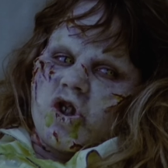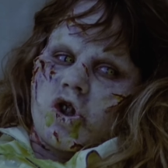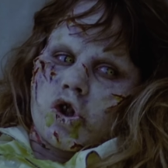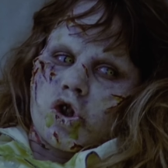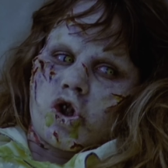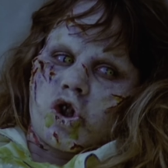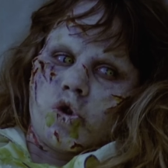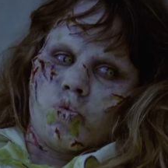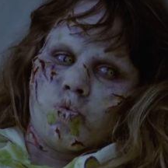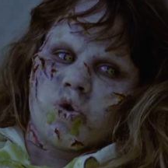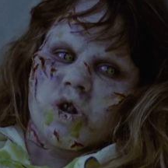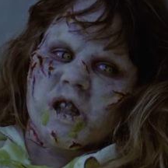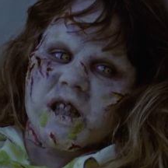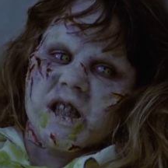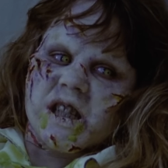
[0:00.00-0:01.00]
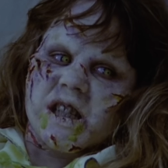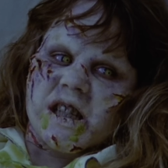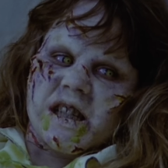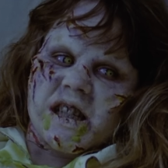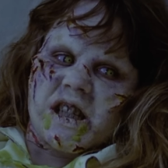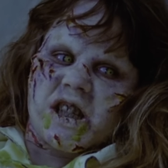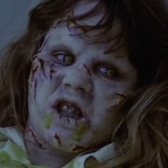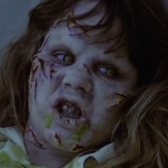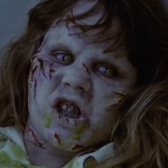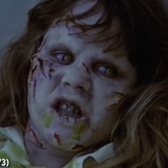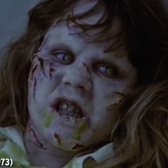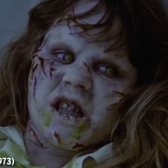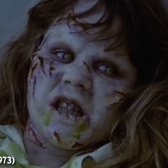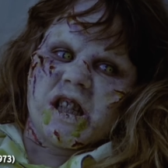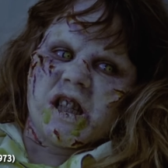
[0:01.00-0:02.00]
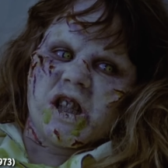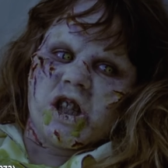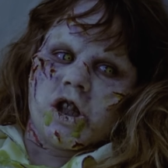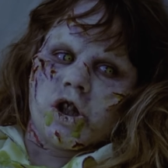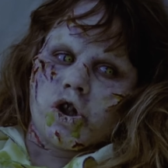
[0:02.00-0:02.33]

from the Exorcist films. Her role